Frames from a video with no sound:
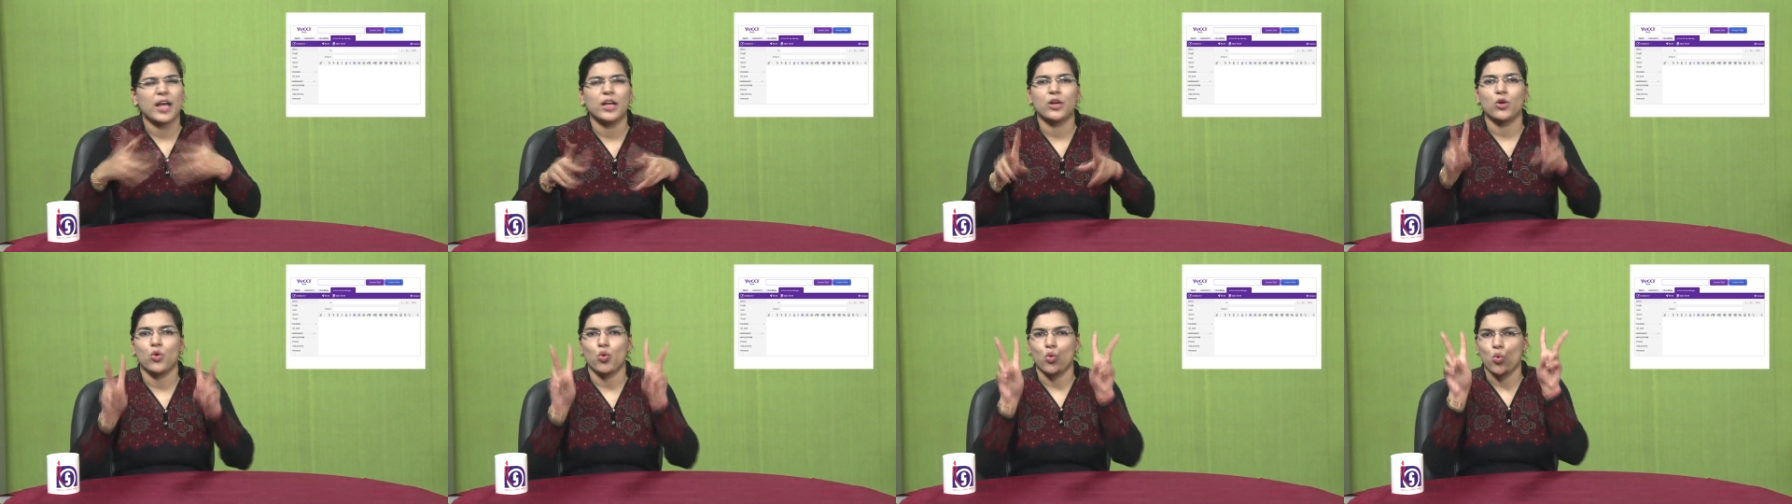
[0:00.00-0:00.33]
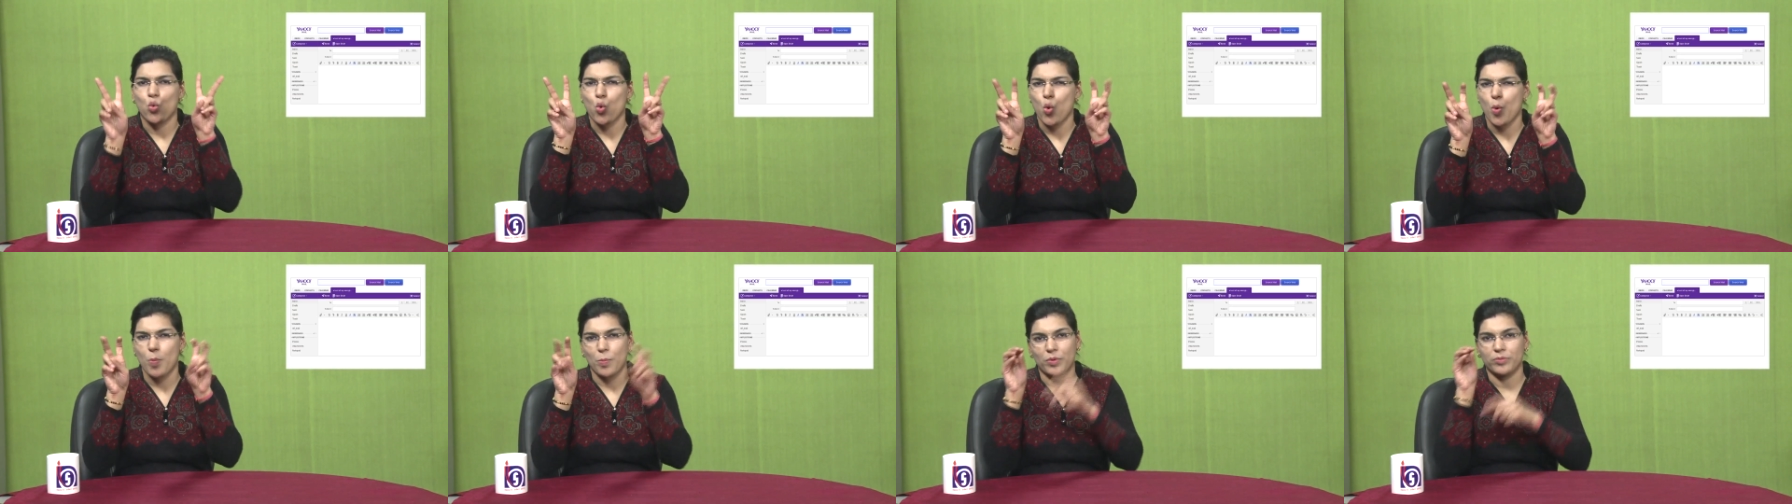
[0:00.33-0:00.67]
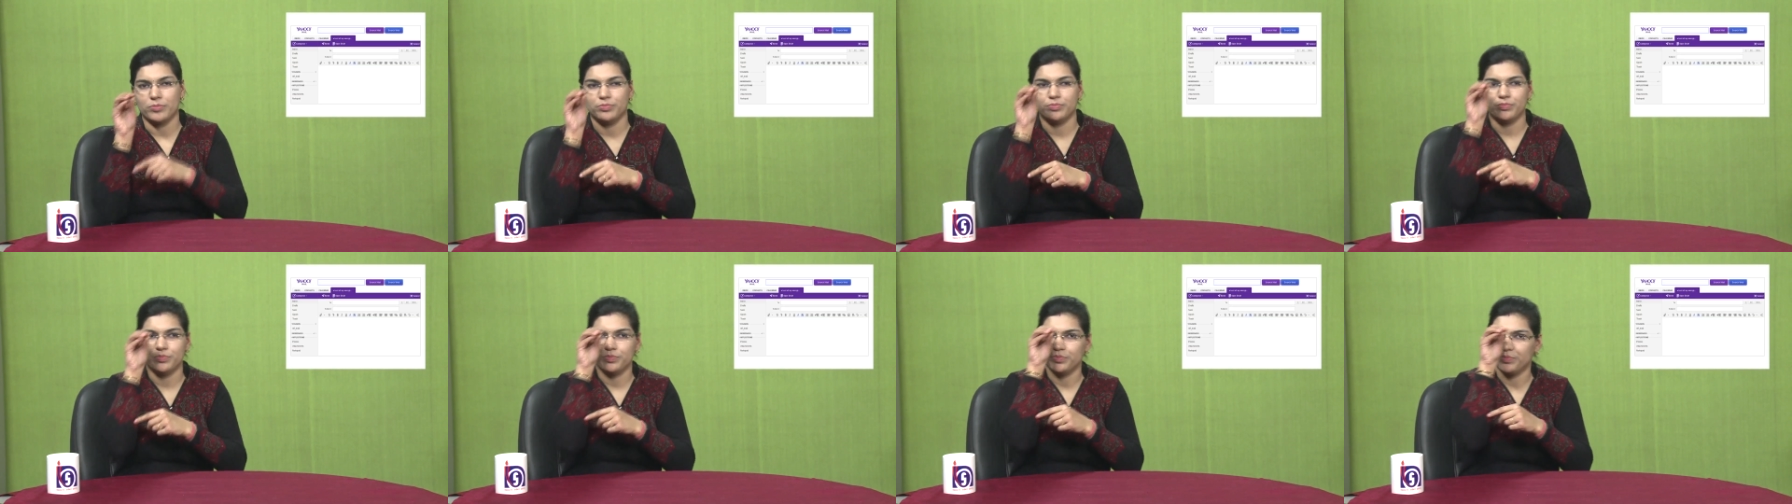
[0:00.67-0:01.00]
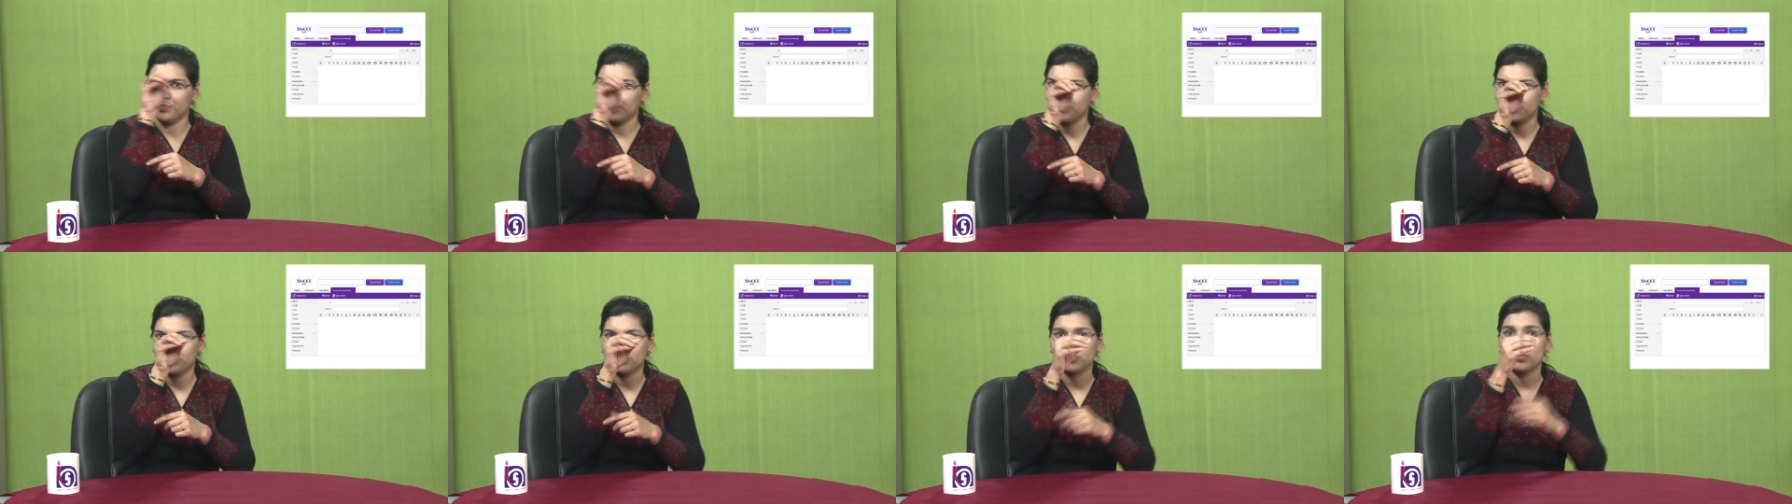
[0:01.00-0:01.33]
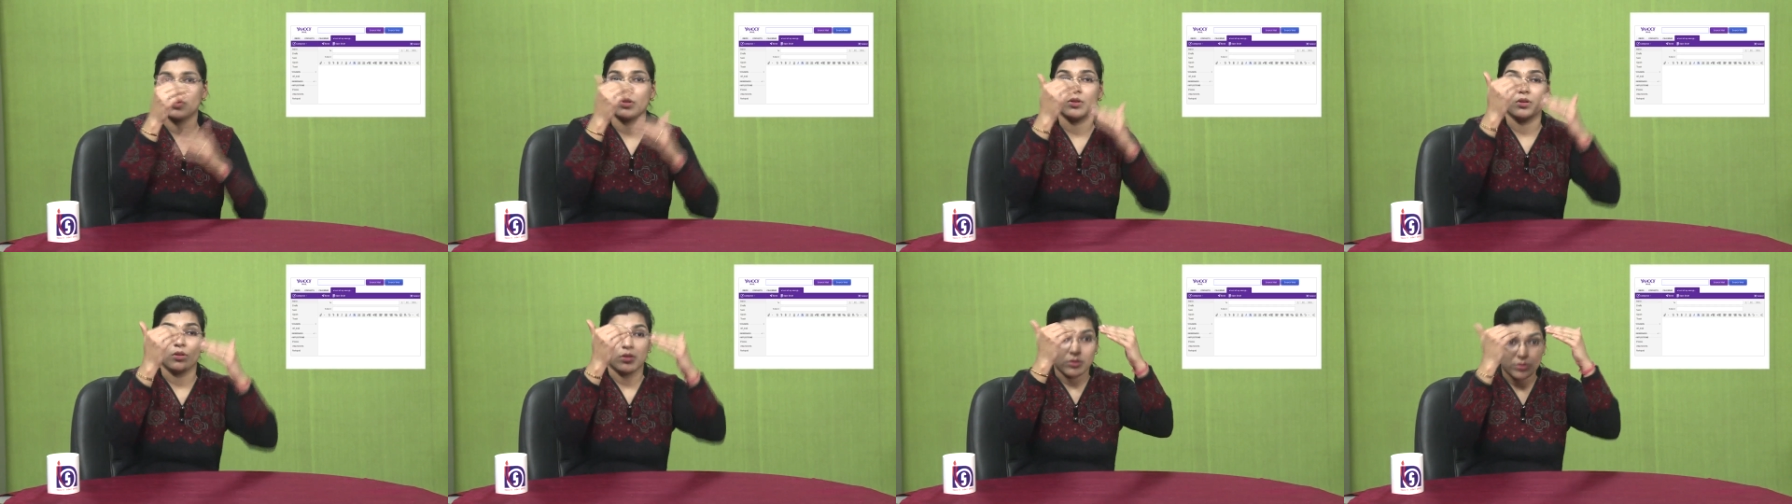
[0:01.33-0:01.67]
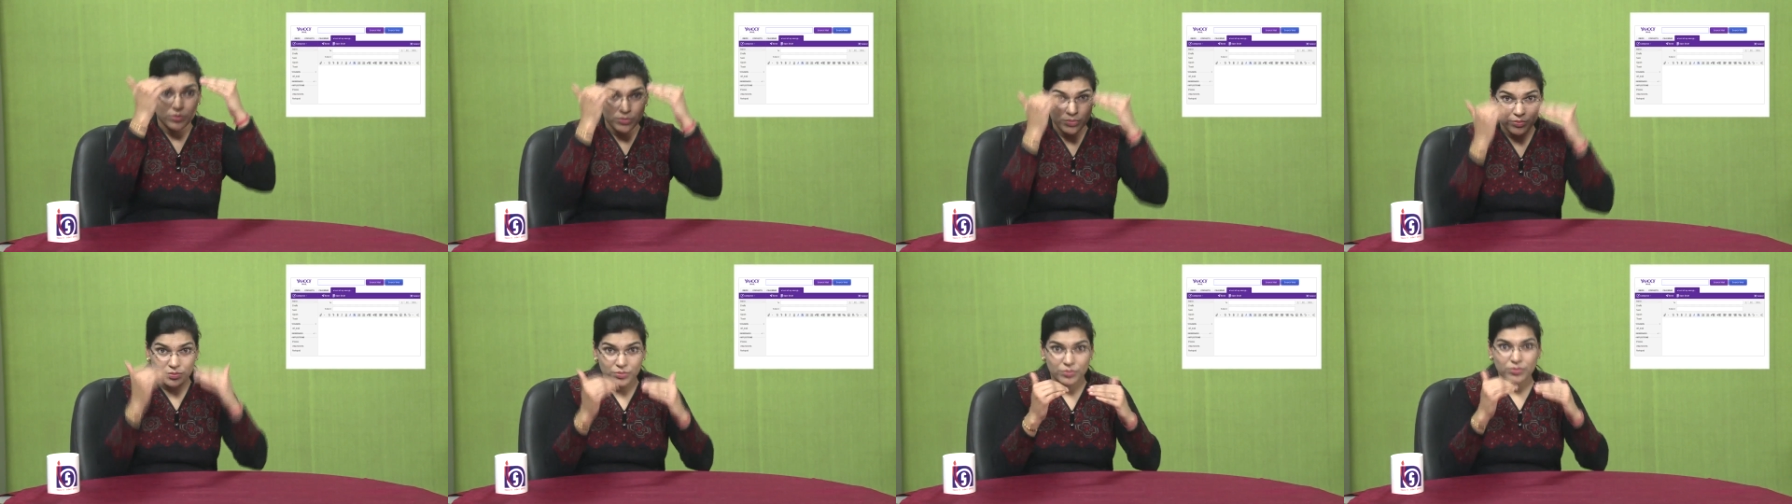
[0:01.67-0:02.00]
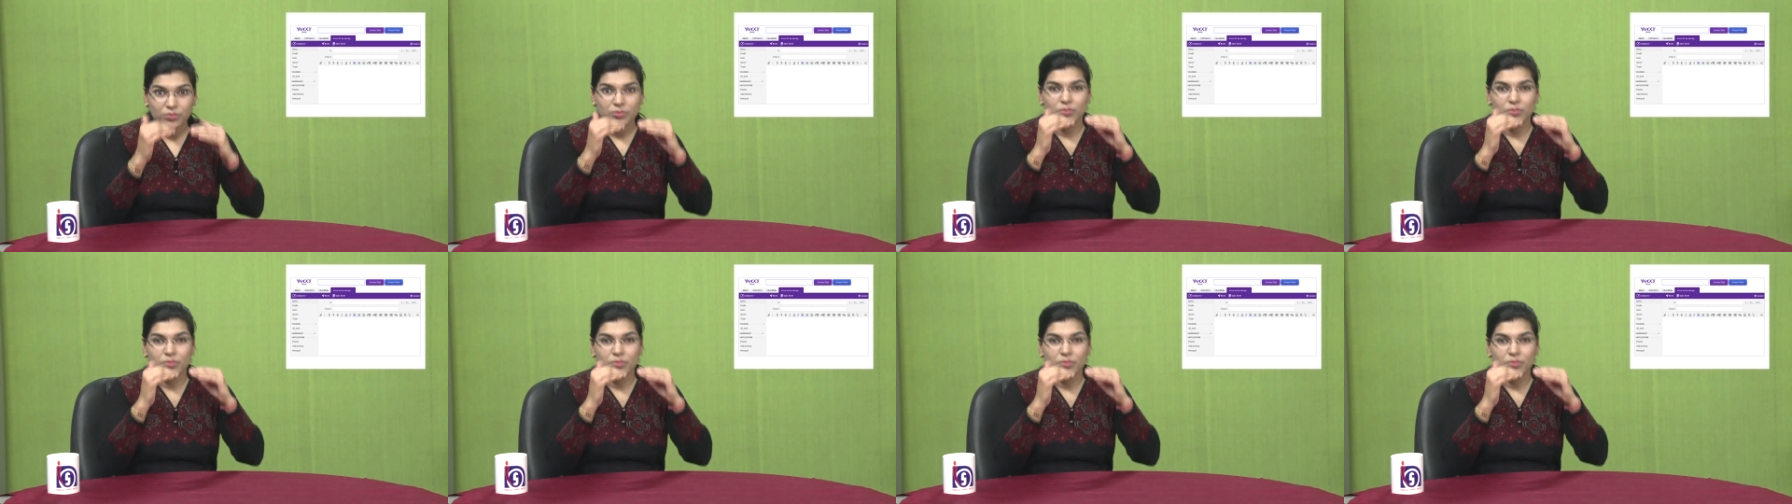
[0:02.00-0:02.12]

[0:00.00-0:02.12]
is there you want to put,